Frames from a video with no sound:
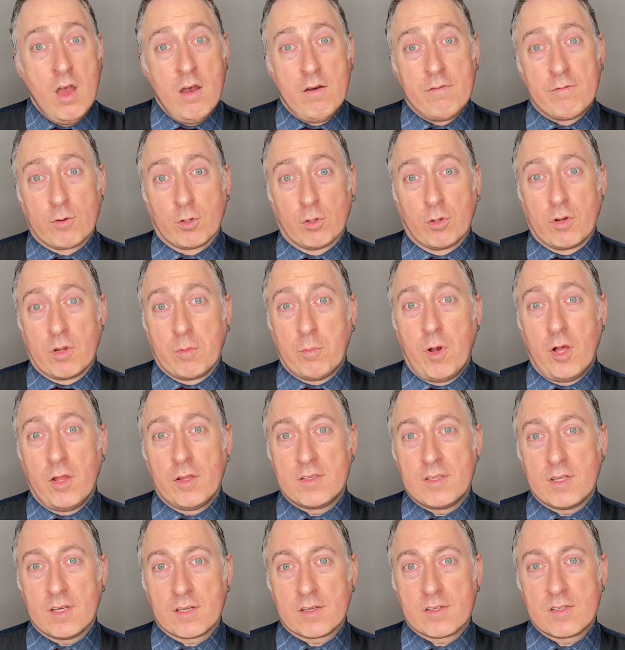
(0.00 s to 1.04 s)
For Looney
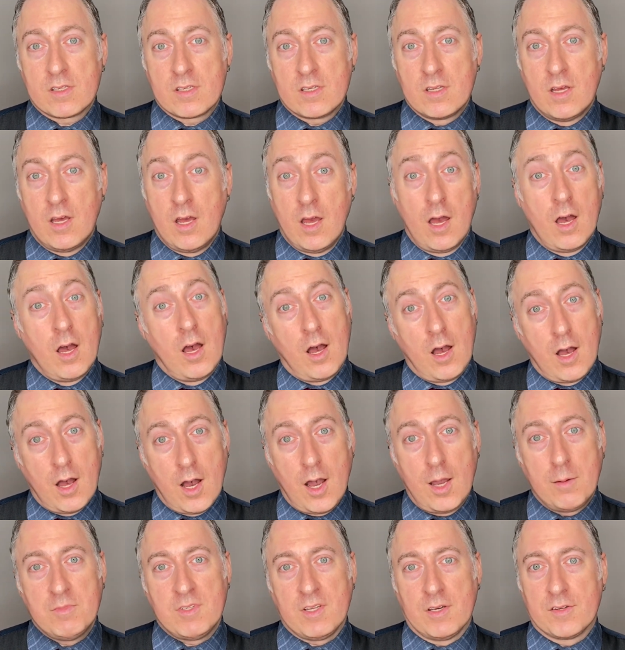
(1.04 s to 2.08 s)
Politics,
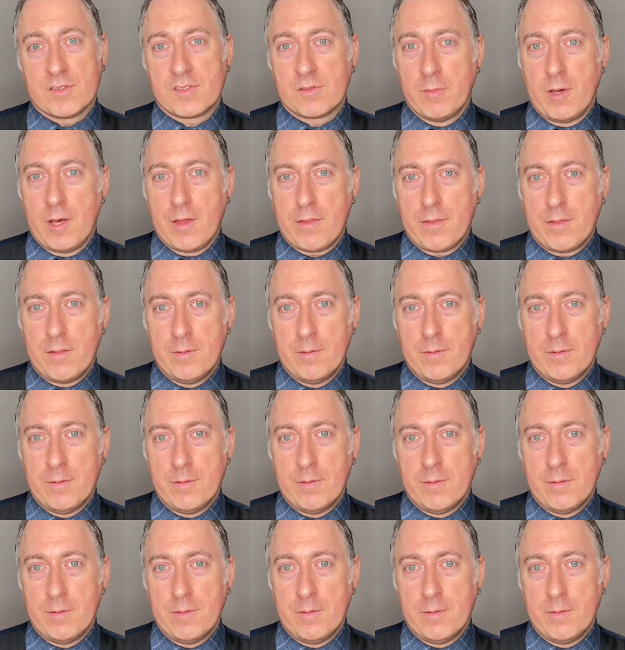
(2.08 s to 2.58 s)
I'm Dale Smith.